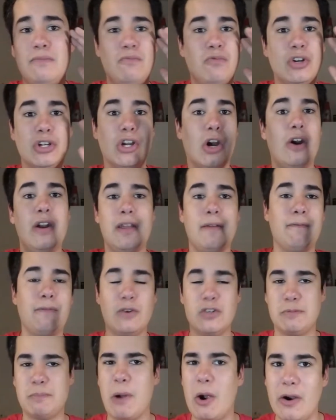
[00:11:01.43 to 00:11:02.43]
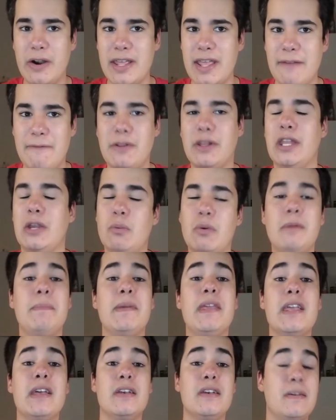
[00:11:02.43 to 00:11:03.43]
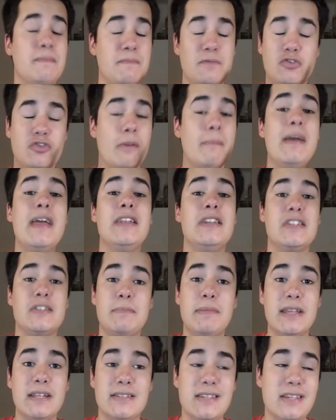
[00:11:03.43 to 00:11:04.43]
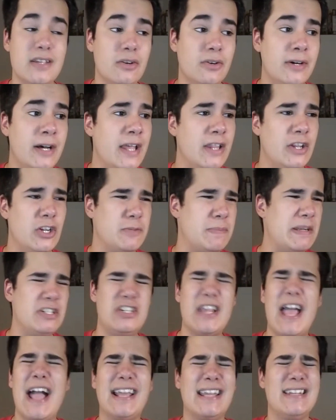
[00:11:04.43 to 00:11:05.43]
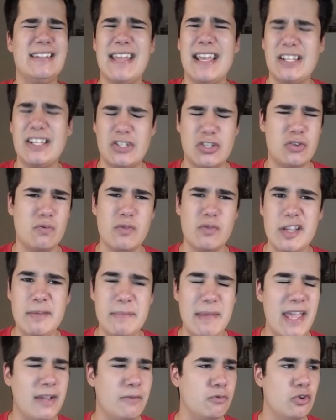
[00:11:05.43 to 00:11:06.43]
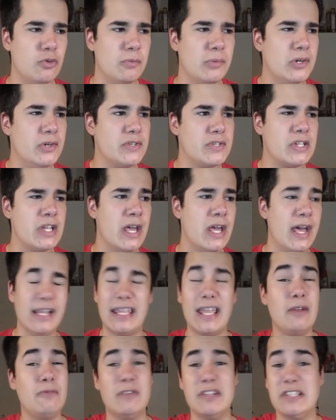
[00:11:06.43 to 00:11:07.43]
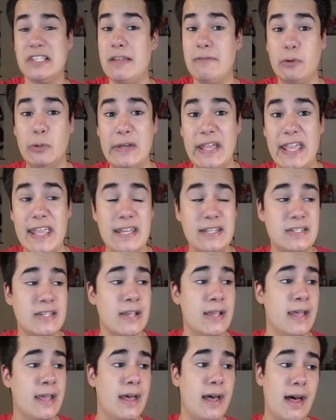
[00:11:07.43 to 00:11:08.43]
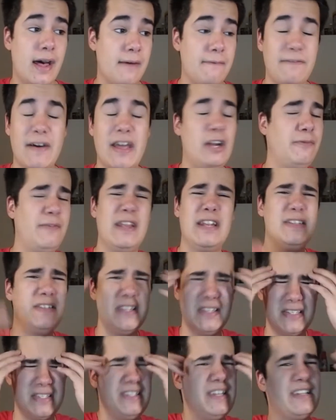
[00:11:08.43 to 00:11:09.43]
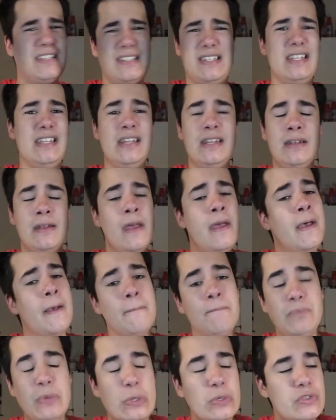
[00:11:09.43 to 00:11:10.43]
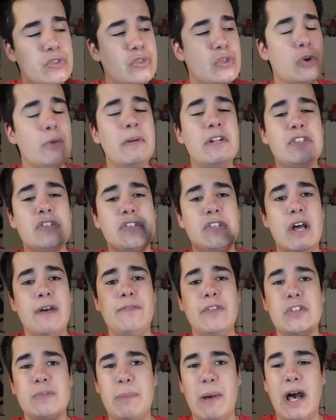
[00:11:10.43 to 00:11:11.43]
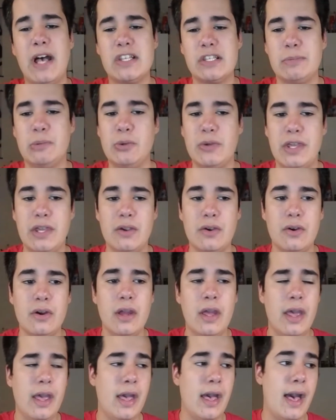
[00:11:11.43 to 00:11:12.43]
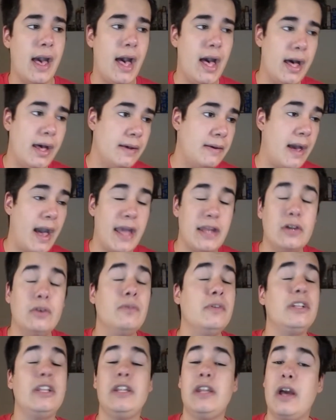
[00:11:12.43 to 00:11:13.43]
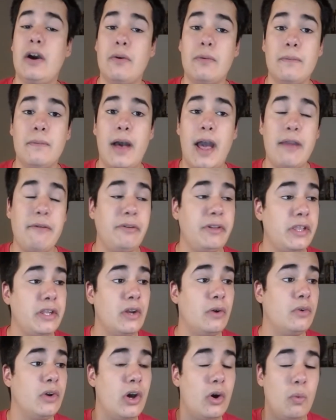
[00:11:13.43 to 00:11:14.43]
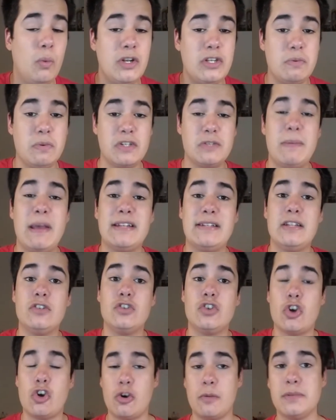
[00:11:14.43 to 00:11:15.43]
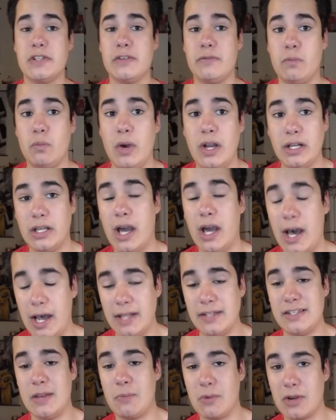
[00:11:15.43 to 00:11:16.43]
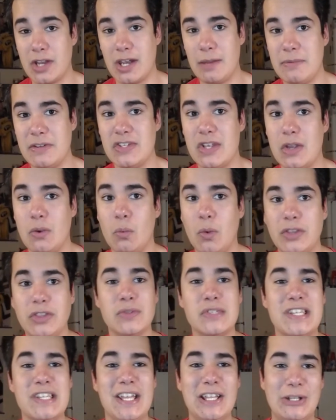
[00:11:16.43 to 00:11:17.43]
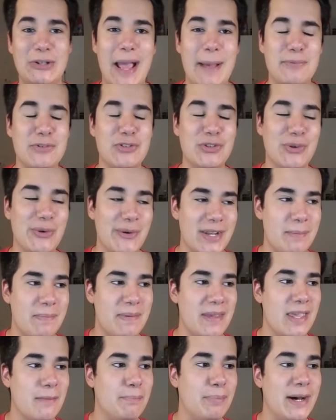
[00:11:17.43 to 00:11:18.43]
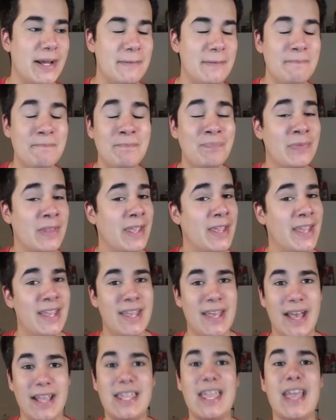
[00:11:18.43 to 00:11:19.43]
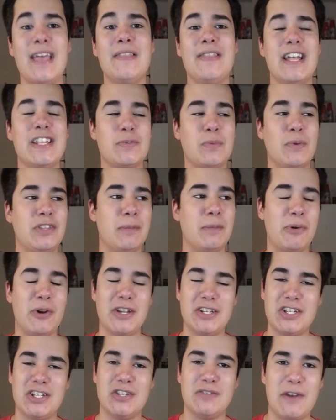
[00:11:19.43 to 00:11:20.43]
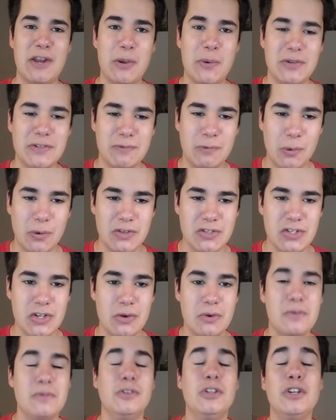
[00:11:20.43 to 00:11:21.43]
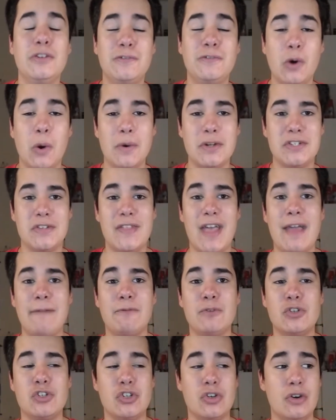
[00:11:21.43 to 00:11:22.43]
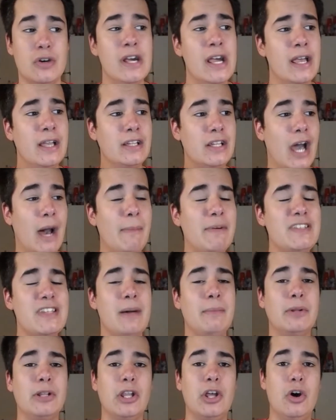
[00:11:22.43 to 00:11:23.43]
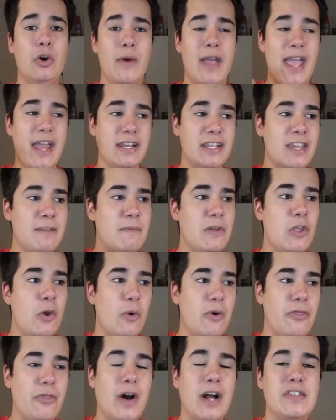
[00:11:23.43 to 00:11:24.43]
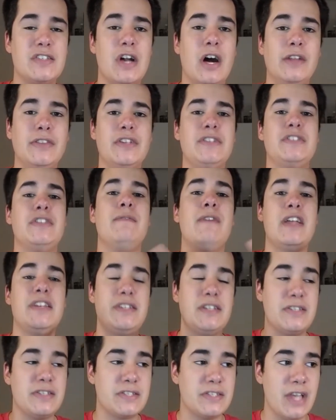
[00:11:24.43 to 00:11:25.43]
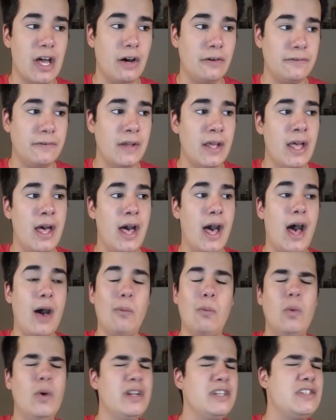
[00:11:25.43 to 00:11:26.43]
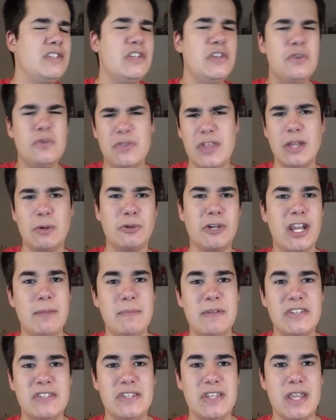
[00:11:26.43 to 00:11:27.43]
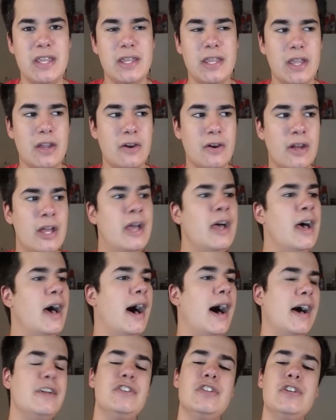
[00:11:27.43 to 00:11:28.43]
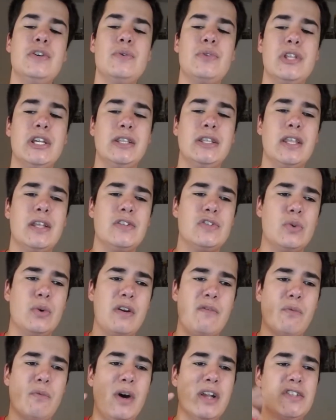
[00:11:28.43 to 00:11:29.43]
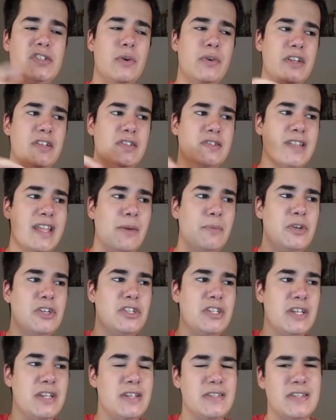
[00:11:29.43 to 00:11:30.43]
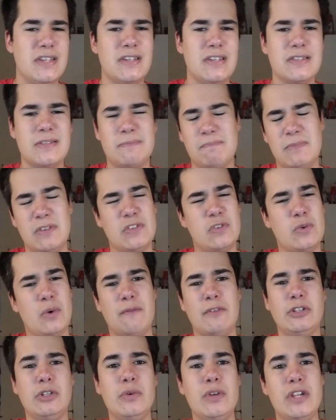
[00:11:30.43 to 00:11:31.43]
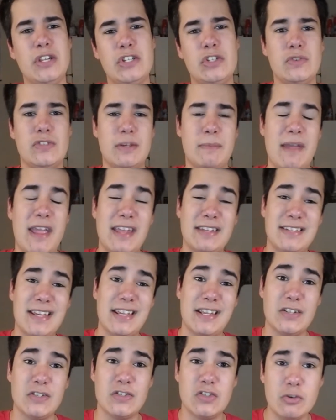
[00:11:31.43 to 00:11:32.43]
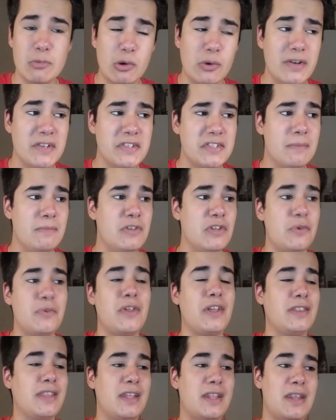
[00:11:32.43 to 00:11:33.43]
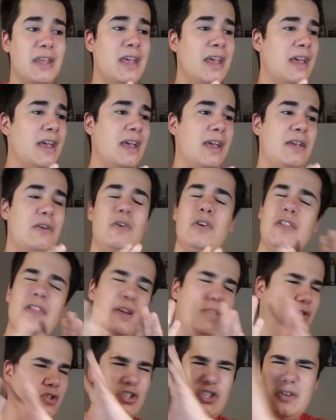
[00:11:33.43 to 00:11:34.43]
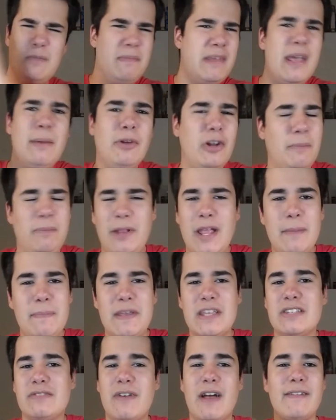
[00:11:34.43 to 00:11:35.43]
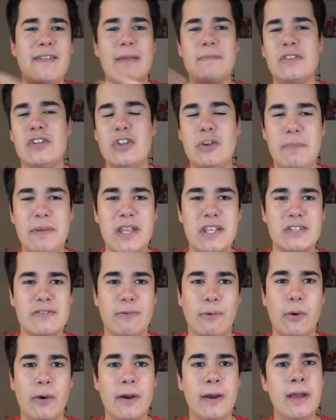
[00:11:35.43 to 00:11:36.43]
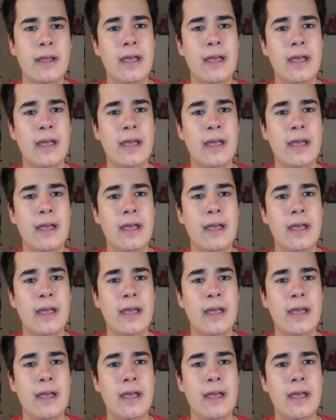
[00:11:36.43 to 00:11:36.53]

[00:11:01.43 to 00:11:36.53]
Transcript: regarding first party I feel like would be a tremendous big deal. There's been Jak and Daxter remake rumors, again Resident Evil 8, Final Fantasy 16. There's so much stuff that's possible here. I don't really know. I really don't know what to expect in terms of what content we're going to be seeing, what those killer apps are going to be, but again, that's what the predictions video is for, so look forward to that for sure. Comment down below and give me your thoughts on this event itself. What do you think we're going to be seeing here? Do you think that sort of what Sony's language is sort of alluding to some anti-consumerism? Do you think that they should be able to play PS5 games on your PS4?